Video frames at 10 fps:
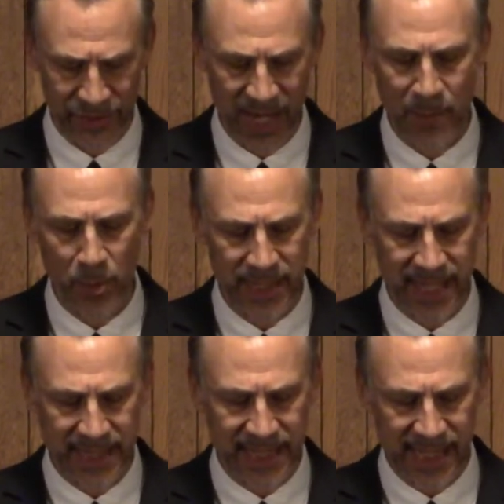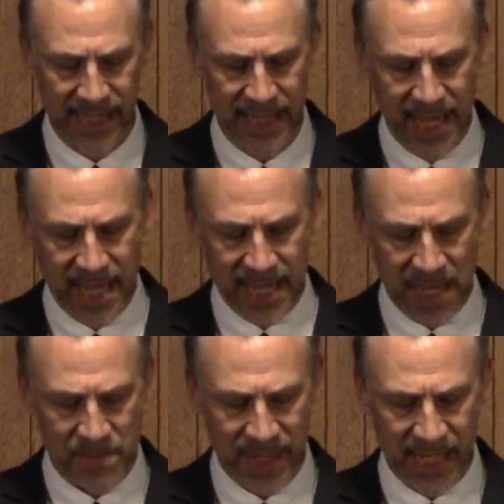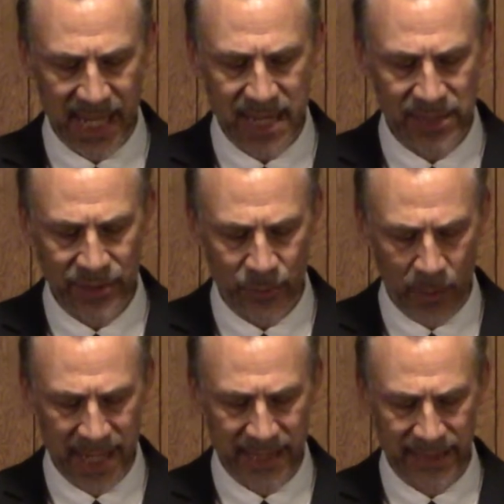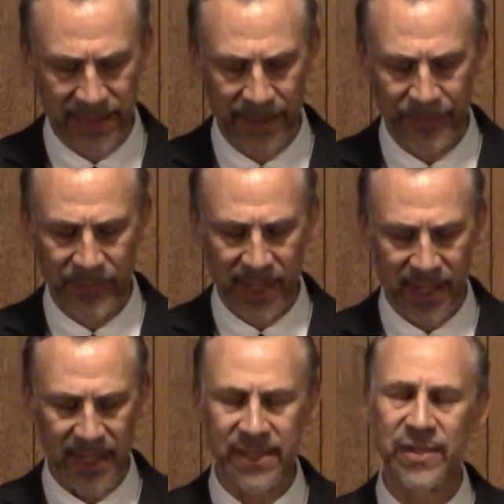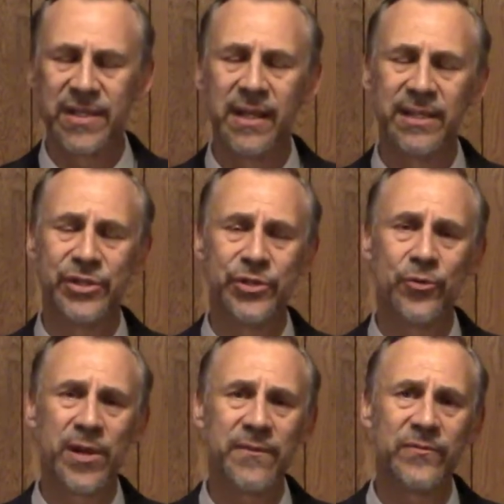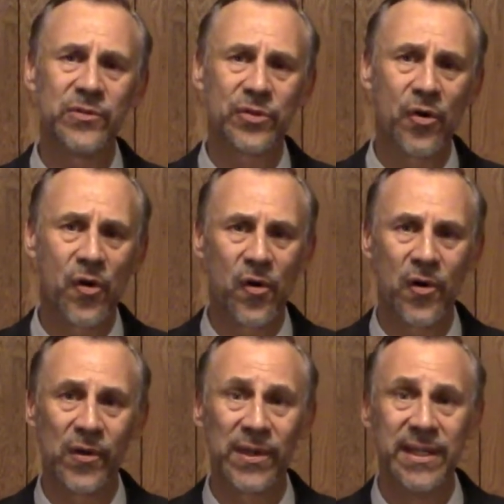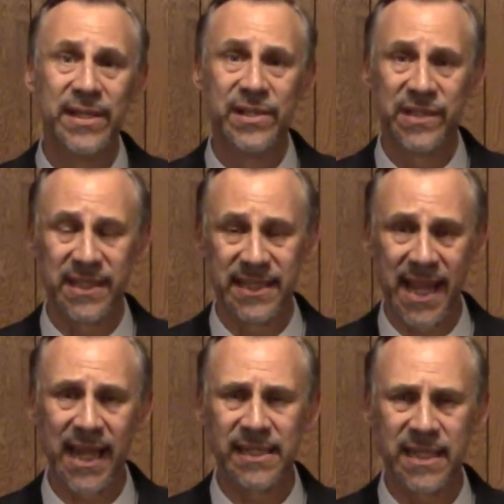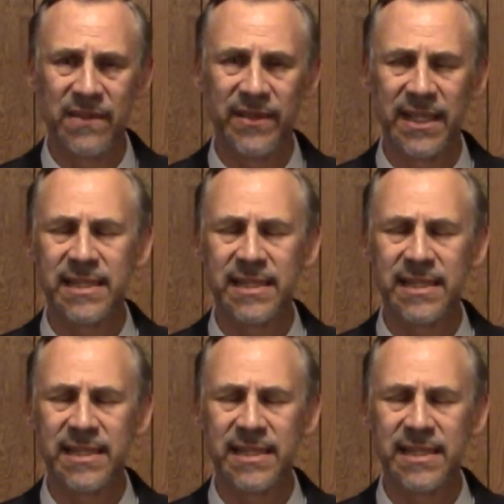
Psalm 118, it begins with a joyful call to thanksgiving.